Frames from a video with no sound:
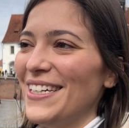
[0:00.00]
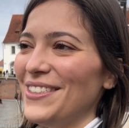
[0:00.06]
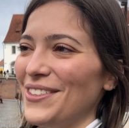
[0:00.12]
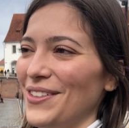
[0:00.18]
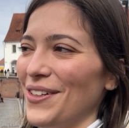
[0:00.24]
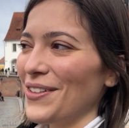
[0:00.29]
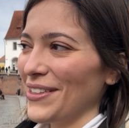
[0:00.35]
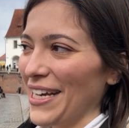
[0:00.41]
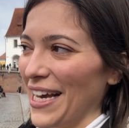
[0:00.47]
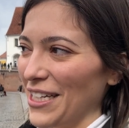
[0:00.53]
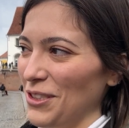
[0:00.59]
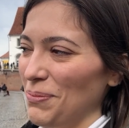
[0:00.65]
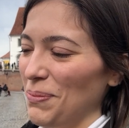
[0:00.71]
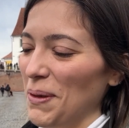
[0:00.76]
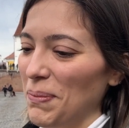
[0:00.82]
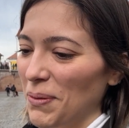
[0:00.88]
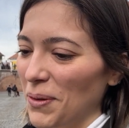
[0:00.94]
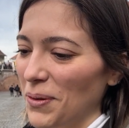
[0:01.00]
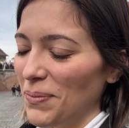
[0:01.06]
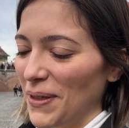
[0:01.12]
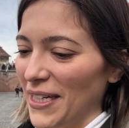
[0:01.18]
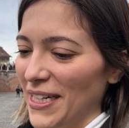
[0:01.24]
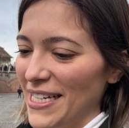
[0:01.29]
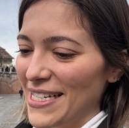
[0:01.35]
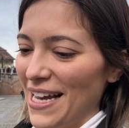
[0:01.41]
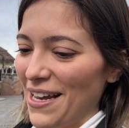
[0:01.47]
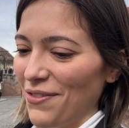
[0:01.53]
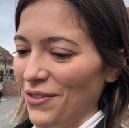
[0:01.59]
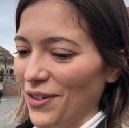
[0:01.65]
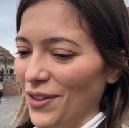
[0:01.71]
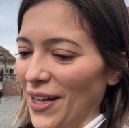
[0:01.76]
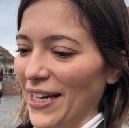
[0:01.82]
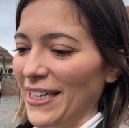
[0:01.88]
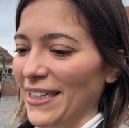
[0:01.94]
to not catch people because I
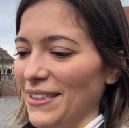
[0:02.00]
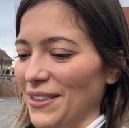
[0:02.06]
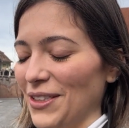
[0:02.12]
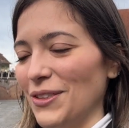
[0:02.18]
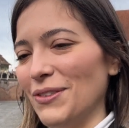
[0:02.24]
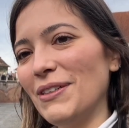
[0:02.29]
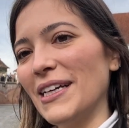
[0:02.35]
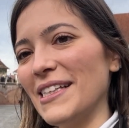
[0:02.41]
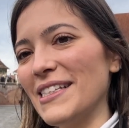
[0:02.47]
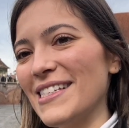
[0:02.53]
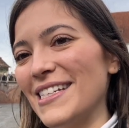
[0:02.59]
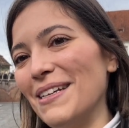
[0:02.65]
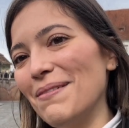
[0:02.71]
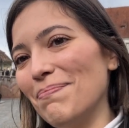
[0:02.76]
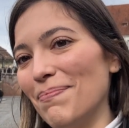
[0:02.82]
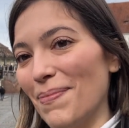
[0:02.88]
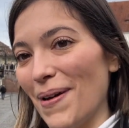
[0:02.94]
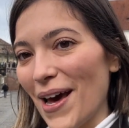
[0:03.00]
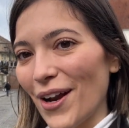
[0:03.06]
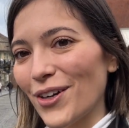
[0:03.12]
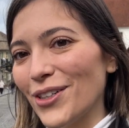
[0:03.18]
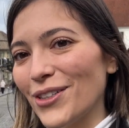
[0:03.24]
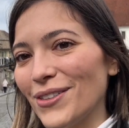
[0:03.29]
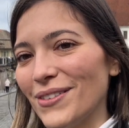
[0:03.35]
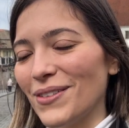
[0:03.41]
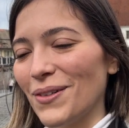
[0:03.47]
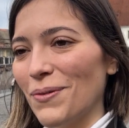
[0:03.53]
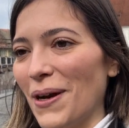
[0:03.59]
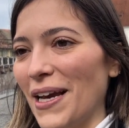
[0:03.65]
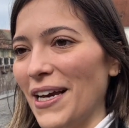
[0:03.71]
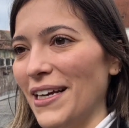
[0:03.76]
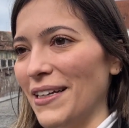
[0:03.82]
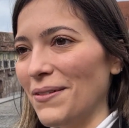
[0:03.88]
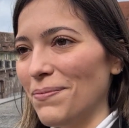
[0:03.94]
feel like you can see better the
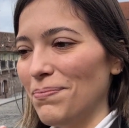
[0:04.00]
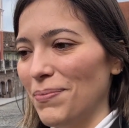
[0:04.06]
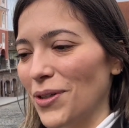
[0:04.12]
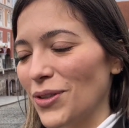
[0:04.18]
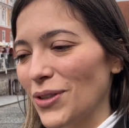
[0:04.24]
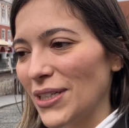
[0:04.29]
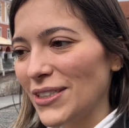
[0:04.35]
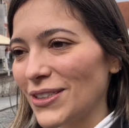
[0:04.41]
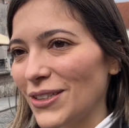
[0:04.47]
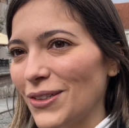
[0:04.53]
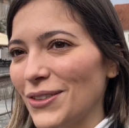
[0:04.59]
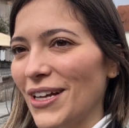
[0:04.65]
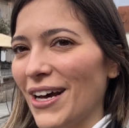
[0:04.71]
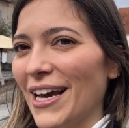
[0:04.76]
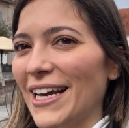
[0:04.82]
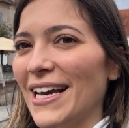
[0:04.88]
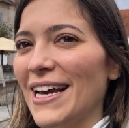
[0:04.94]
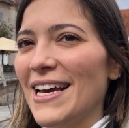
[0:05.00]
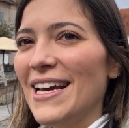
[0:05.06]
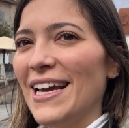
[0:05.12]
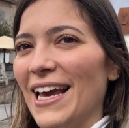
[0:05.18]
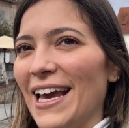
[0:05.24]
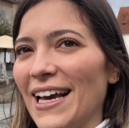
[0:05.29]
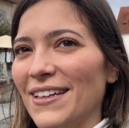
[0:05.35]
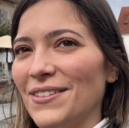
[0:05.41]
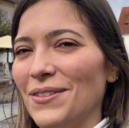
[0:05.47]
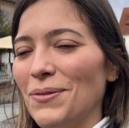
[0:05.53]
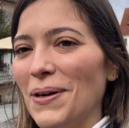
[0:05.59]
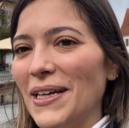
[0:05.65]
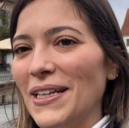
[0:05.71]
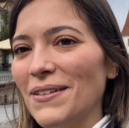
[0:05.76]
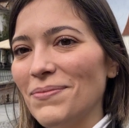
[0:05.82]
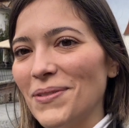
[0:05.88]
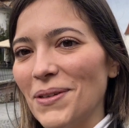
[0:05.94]
way the buildings look like and the
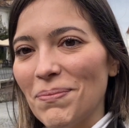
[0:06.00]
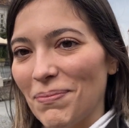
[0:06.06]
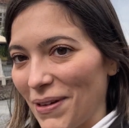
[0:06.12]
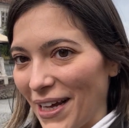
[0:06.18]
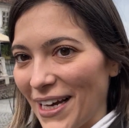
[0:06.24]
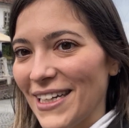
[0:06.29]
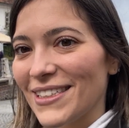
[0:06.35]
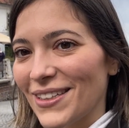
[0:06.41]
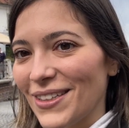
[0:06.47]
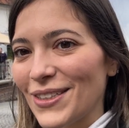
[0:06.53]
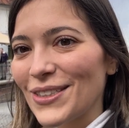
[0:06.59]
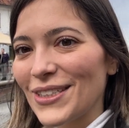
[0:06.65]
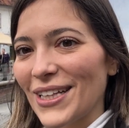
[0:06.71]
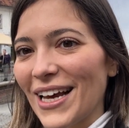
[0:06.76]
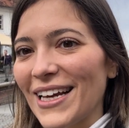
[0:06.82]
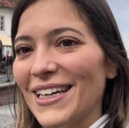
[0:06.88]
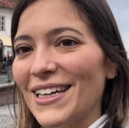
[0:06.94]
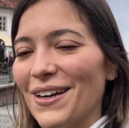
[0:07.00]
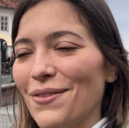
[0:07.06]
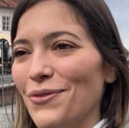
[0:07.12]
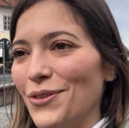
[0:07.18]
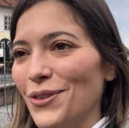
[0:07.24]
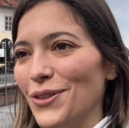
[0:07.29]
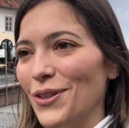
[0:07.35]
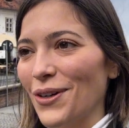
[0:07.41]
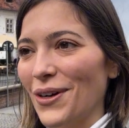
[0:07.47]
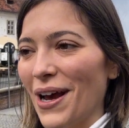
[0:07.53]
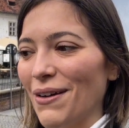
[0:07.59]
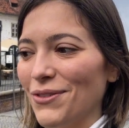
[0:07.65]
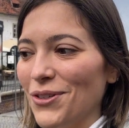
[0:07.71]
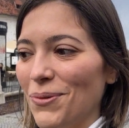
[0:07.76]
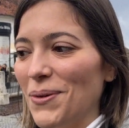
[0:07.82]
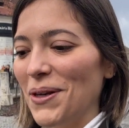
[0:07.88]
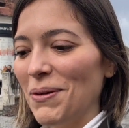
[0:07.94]
way that the place looks like if you don't have
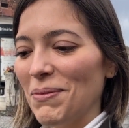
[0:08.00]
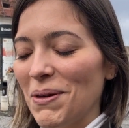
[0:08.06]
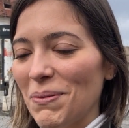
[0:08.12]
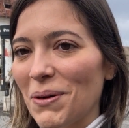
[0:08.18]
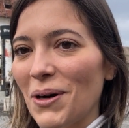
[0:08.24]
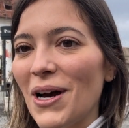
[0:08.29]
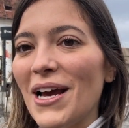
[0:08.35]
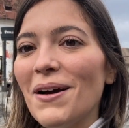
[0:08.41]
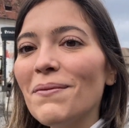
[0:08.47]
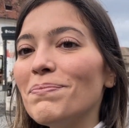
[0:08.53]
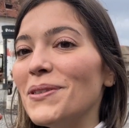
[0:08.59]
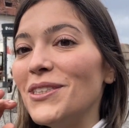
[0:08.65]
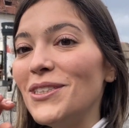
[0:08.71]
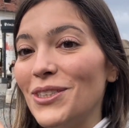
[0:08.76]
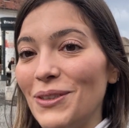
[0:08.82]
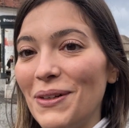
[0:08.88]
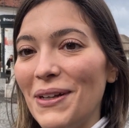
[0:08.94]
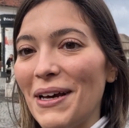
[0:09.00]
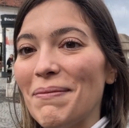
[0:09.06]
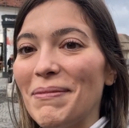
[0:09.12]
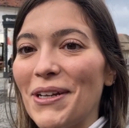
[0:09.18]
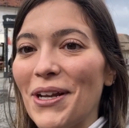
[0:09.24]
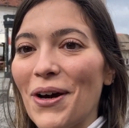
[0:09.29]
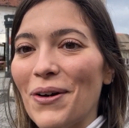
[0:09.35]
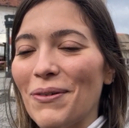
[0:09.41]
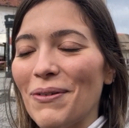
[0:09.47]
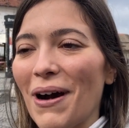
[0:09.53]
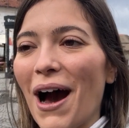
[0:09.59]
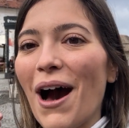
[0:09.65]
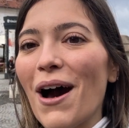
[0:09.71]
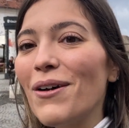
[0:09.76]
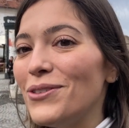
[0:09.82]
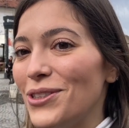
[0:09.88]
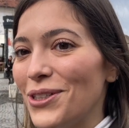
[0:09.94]
so many people. But do let me know,
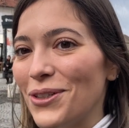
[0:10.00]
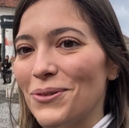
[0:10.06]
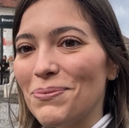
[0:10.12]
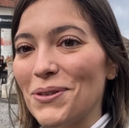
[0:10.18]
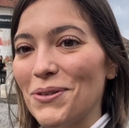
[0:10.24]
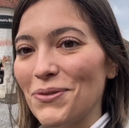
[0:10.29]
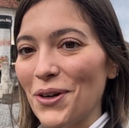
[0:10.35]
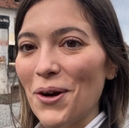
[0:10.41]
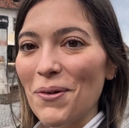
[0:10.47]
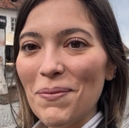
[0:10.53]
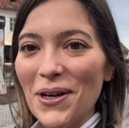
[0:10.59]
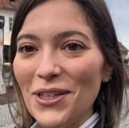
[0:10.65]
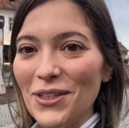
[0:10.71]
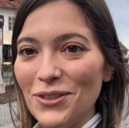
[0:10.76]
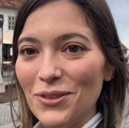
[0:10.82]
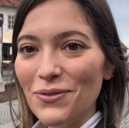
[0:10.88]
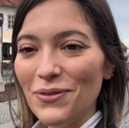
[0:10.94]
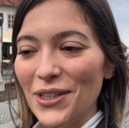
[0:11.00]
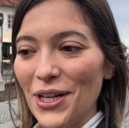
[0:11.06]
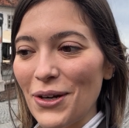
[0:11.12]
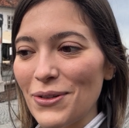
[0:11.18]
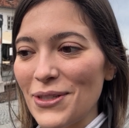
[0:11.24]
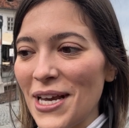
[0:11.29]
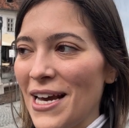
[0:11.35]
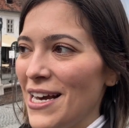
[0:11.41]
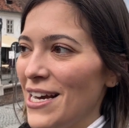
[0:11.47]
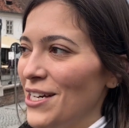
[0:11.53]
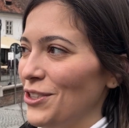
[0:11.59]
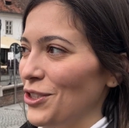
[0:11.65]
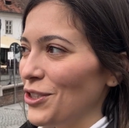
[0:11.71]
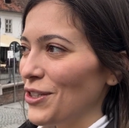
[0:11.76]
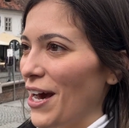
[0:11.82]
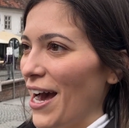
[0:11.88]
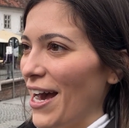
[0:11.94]
how do you prefer my YouTube videos?
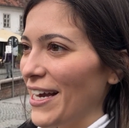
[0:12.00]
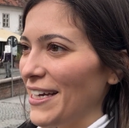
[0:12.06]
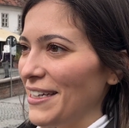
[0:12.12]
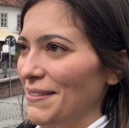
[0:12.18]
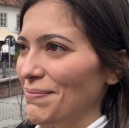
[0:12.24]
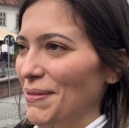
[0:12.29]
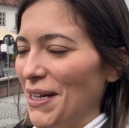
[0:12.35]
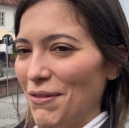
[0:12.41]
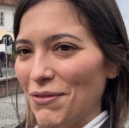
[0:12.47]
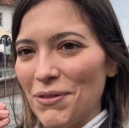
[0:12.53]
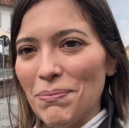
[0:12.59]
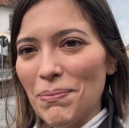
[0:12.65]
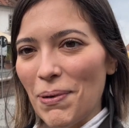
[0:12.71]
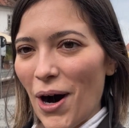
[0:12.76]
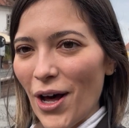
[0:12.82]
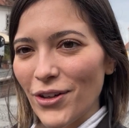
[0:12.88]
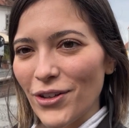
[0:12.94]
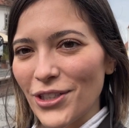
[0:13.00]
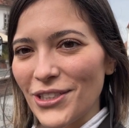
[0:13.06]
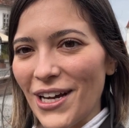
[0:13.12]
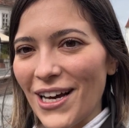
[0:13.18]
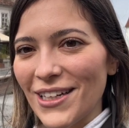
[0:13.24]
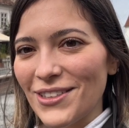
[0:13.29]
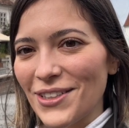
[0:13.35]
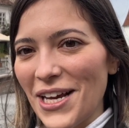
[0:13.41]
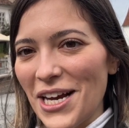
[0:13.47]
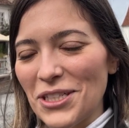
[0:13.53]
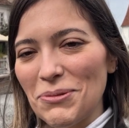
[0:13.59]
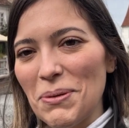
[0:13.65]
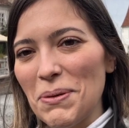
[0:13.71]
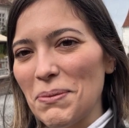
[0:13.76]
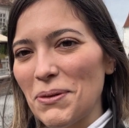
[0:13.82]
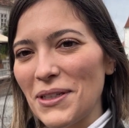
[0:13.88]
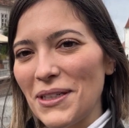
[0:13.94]
Should I even bother not to catch
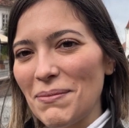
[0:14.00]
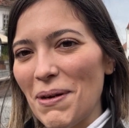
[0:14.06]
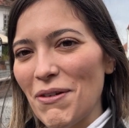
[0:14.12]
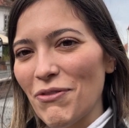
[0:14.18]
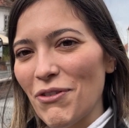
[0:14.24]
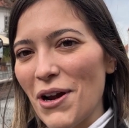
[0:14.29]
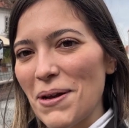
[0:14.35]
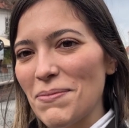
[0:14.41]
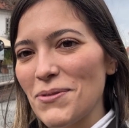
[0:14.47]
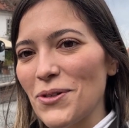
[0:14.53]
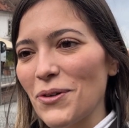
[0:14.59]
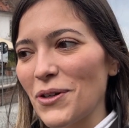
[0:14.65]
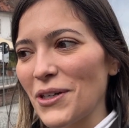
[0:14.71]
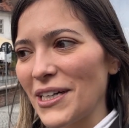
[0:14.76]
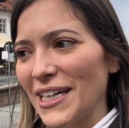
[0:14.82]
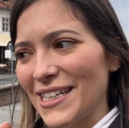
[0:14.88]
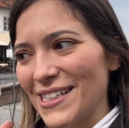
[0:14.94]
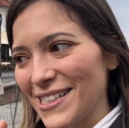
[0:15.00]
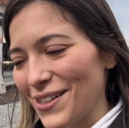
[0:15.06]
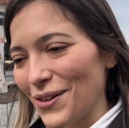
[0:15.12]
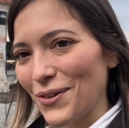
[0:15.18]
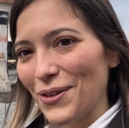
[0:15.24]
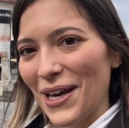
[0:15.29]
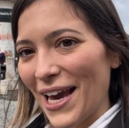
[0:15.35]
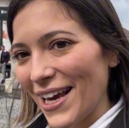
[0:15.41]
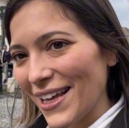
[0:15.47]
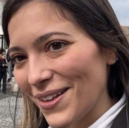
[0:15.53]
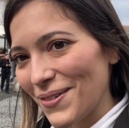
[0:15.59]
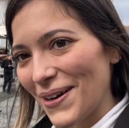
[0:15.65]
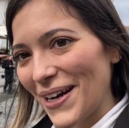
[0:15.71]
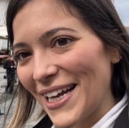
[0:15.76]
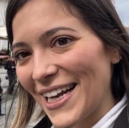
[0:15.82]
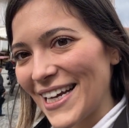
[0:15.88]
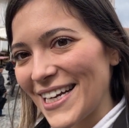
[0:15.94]
people in my frames, or is it okay the
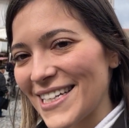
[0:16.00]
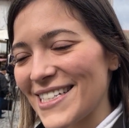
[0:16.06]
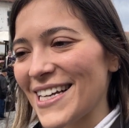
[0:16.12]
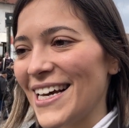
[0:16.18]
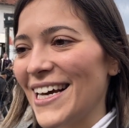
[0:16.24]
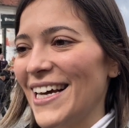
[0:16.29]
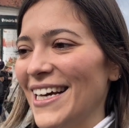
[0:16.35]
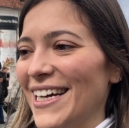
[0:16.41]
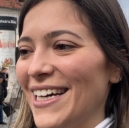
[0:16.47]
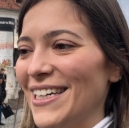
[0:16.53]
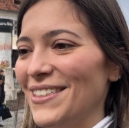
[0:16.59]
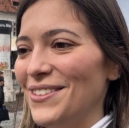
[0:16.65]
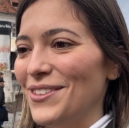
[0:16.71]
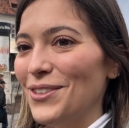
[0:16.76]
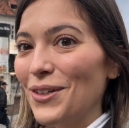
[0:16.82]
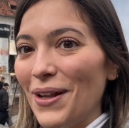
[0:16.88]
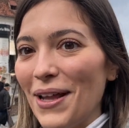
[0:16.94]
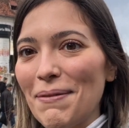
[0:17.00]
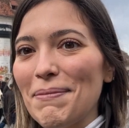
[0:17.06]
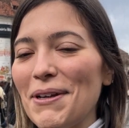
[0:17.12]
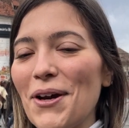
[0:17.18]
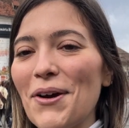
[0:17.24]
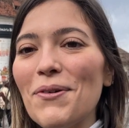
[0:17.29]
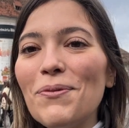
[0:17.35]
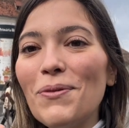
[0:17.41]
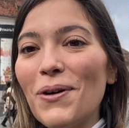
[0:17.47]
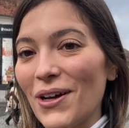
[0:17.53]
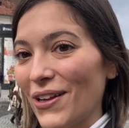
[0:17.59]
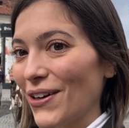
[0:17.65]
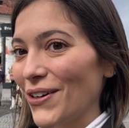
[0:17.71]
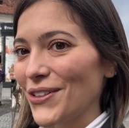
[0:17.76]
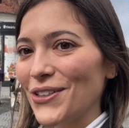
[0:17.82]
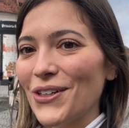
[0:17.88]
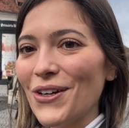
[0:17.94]
way it is? Do let me know what
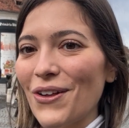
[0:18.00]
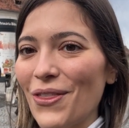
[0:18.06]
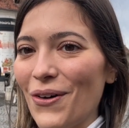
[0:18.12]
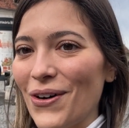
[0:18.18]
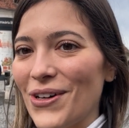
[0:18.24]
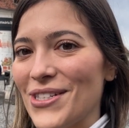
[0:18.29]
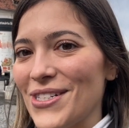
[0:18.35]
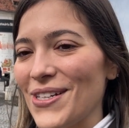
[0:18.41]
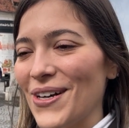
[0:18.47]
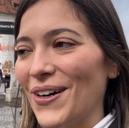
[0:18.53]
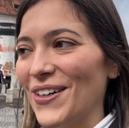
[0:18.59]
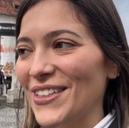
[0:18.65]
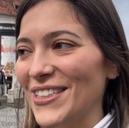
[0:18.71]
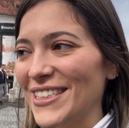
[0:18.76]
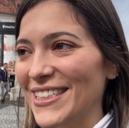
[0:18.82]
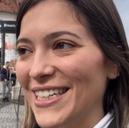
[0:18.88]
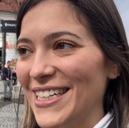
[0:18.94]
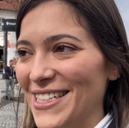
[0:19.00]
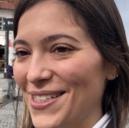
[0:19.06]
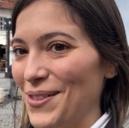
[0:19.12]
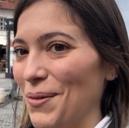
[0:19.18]
are your thoughts on this